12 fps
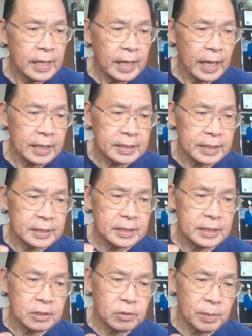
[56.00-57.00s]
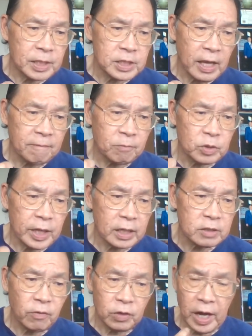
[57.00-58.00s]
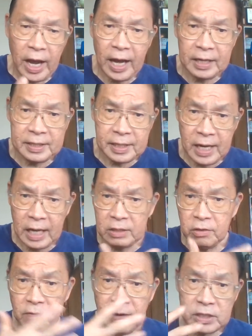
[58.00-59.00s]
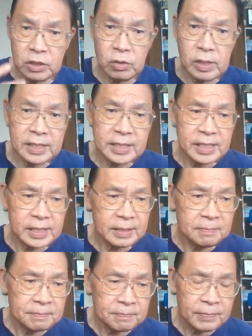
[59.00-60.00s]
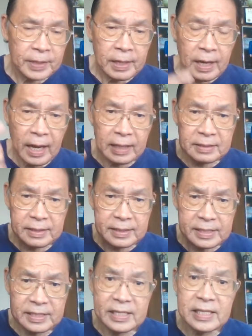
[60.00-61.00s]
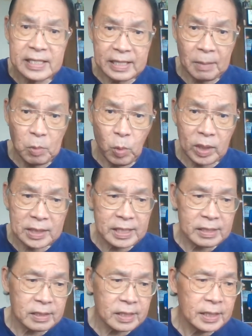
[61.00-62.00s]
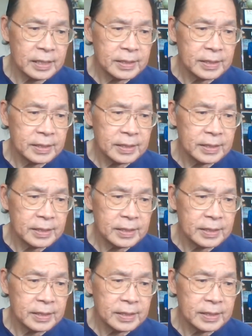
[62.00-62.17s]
And third, you must have products for the heart, the cardiovascular system. Heart disease, the number one killer.